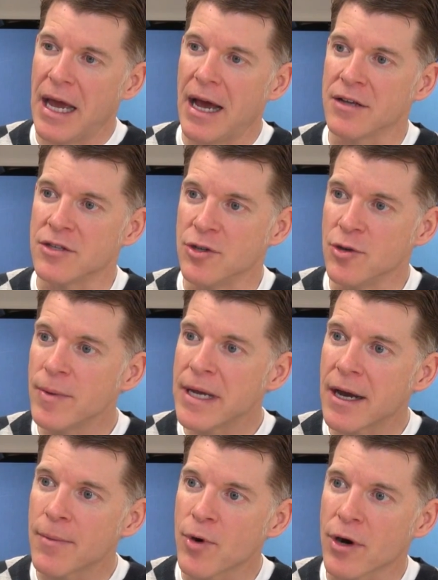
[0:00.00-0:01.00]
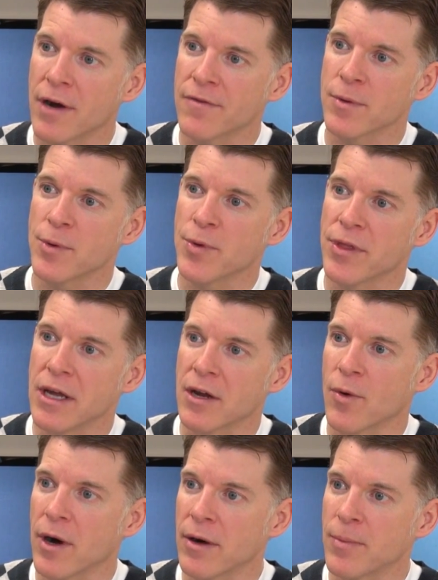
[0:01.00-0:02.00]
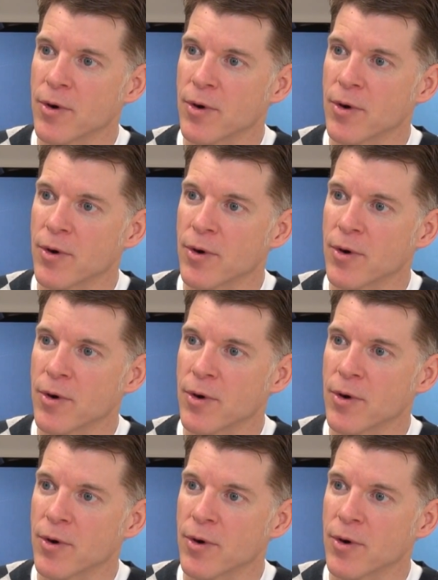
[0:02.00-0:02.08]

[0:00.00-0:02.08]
As you become more comfortable with the inquiry